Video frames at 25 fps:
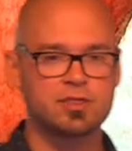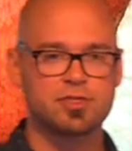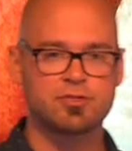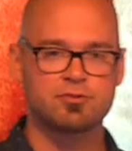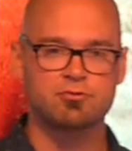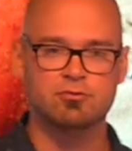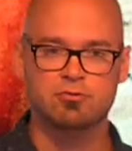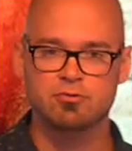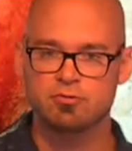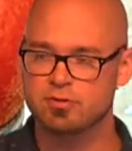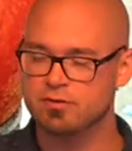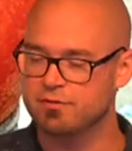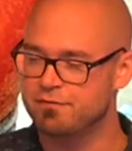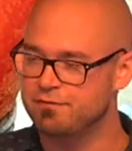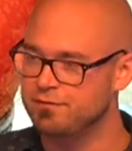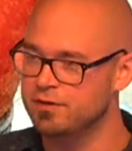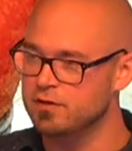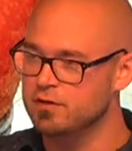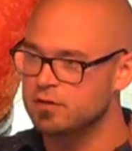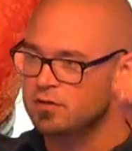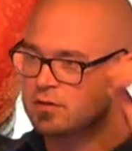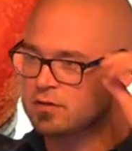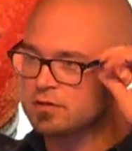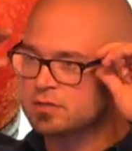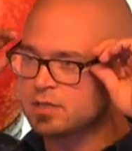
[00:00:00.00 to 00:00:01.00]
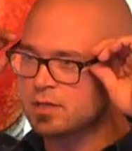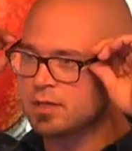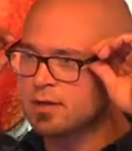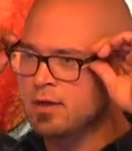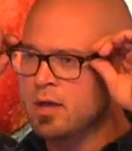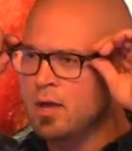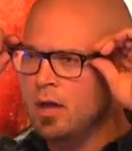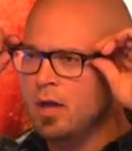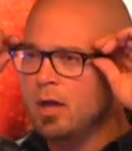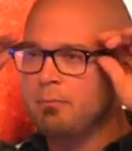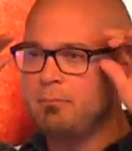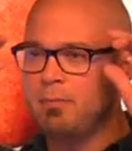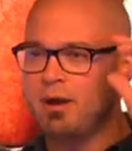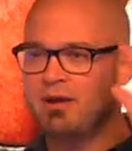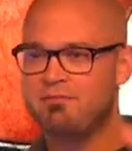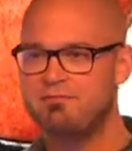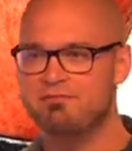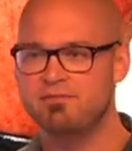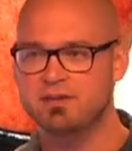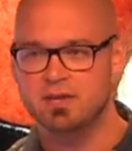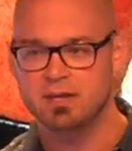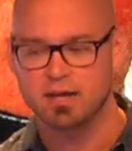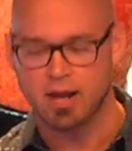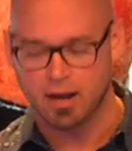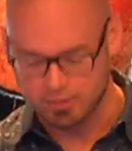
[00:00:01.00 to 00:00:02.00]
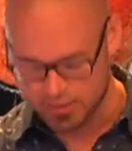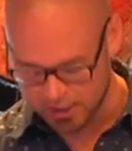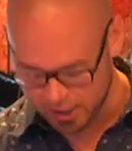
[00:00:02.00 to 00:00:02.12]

through the fields, and my feet, I would